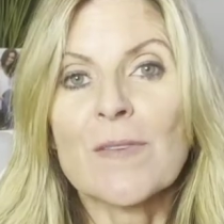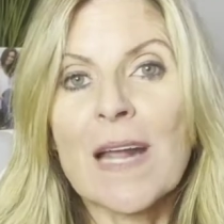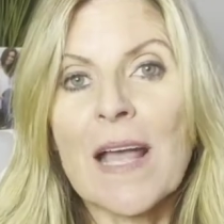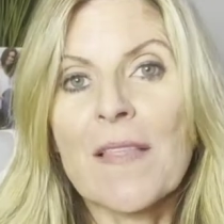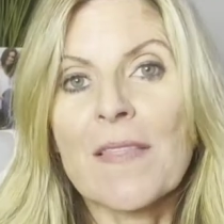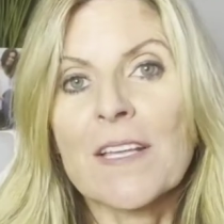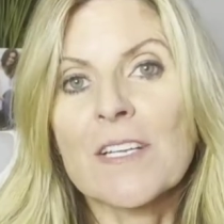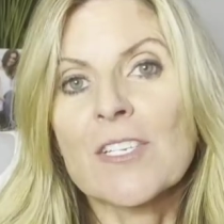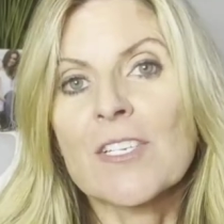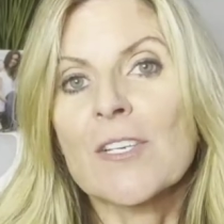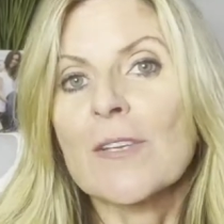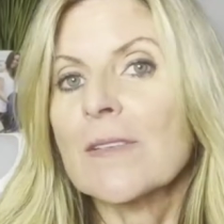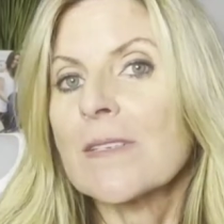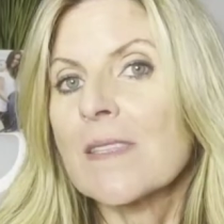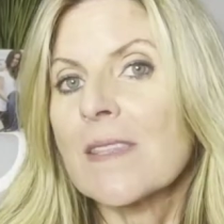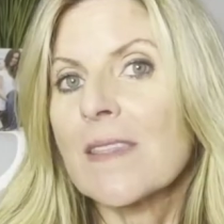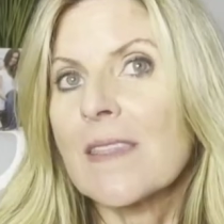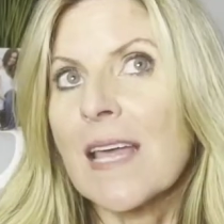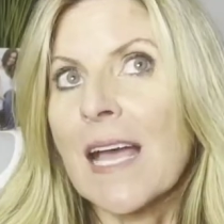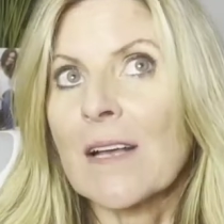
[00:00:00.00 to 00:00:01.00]
around the
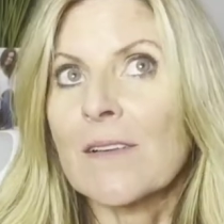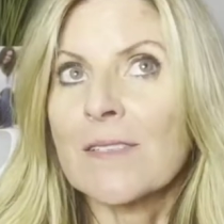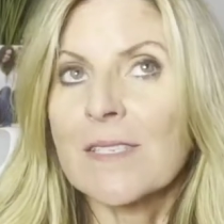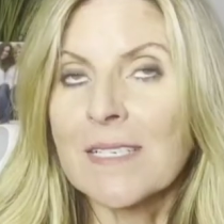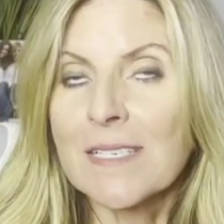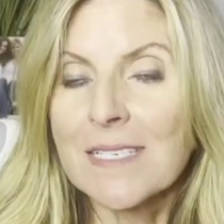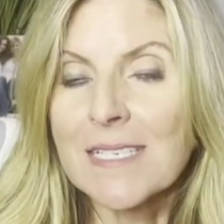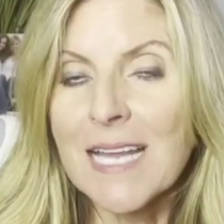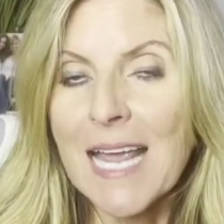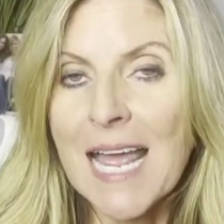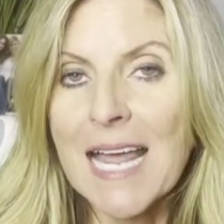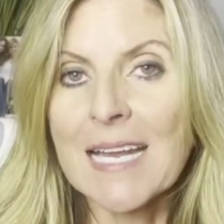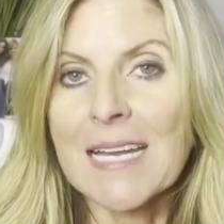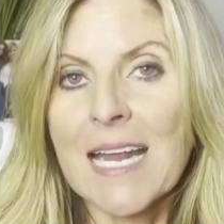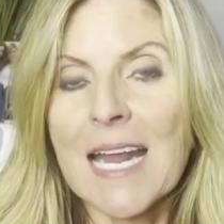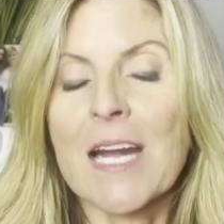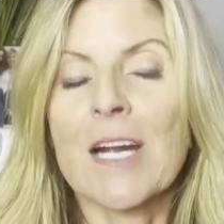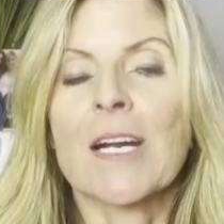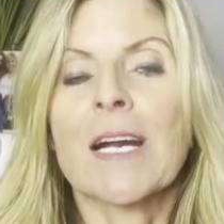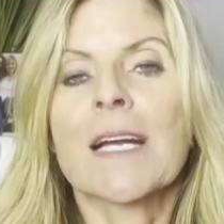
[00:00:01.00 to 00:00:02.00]

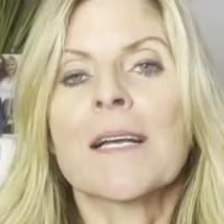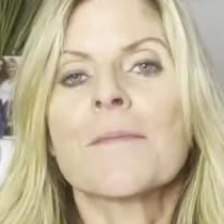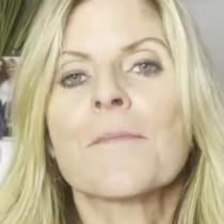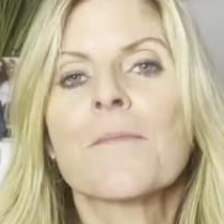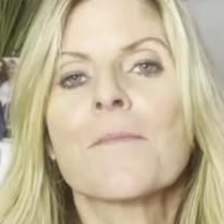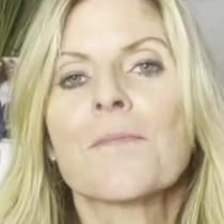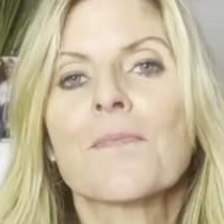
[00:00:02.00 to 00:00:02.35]
2010 era.